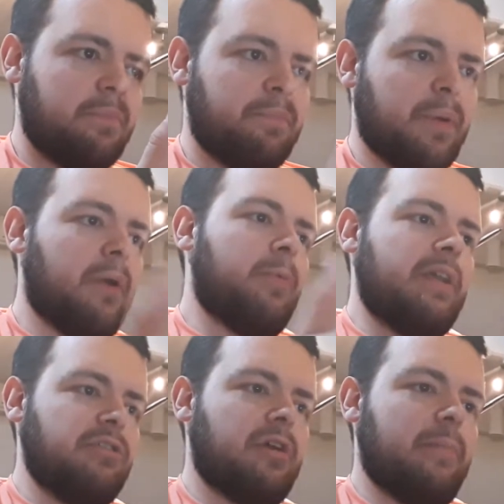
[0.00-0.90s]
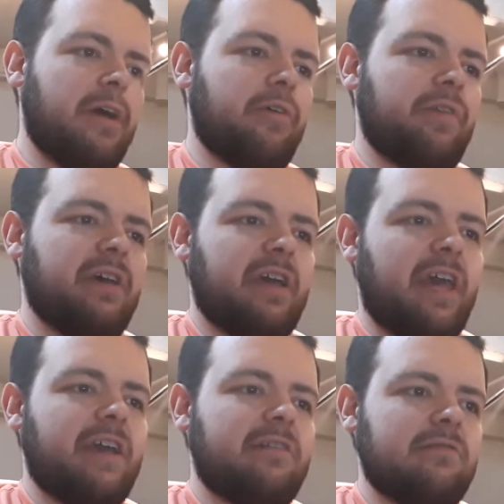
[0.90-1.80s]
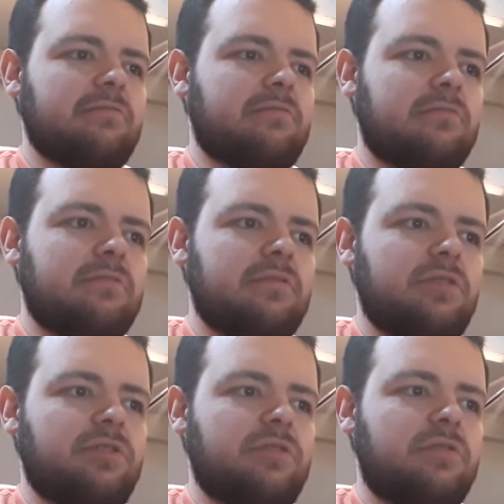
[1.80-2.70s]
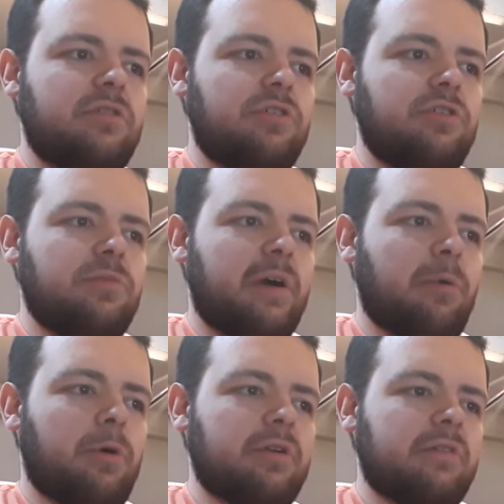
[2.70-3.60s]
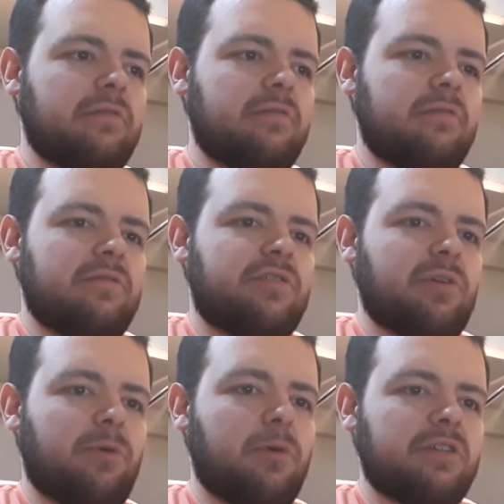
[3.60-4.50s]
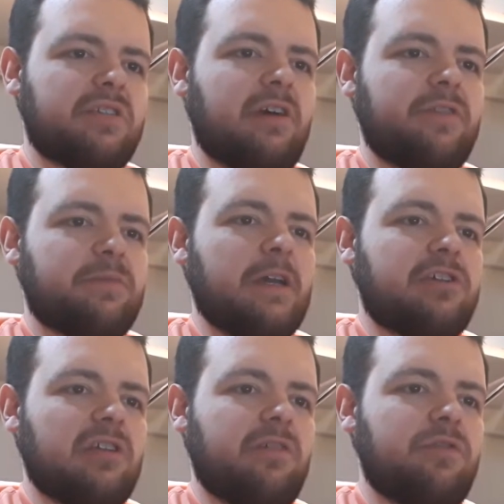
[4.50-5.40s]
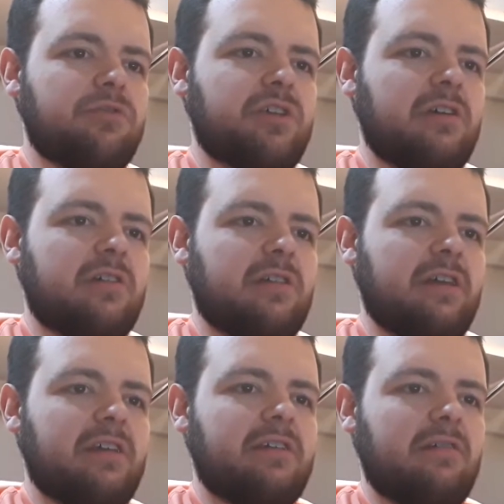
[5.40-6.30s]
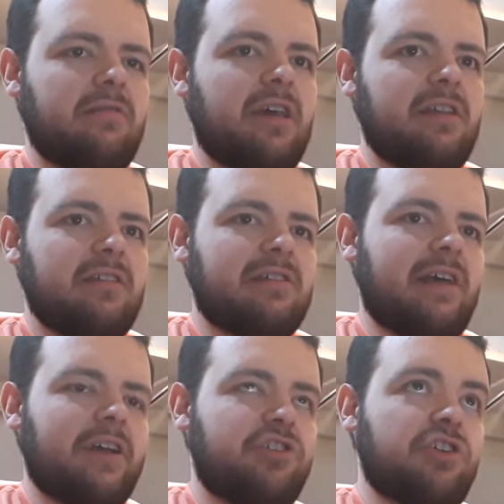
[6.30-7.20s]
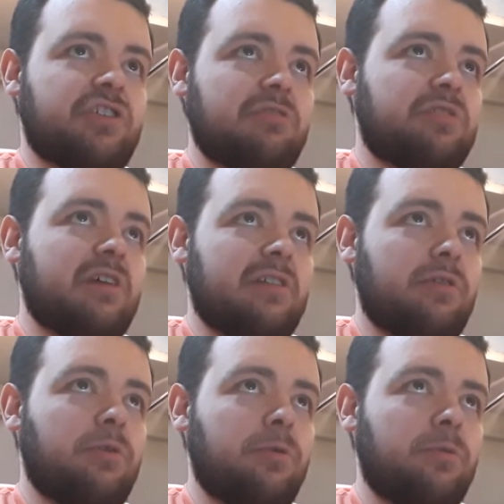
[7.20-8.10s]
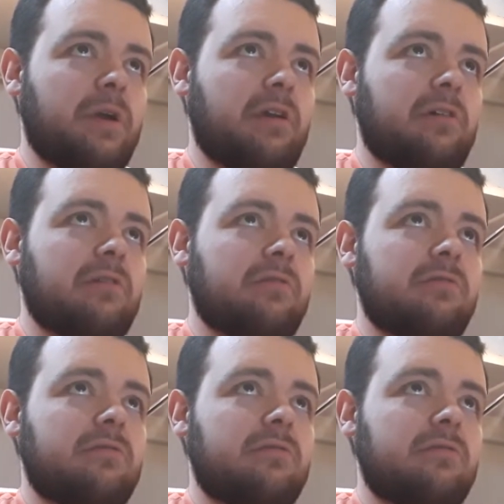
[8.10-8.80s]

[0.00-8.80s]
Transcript: But when you come out of it, again, you might want some quad stuff, especially if you suck like in/just outside of the hole, where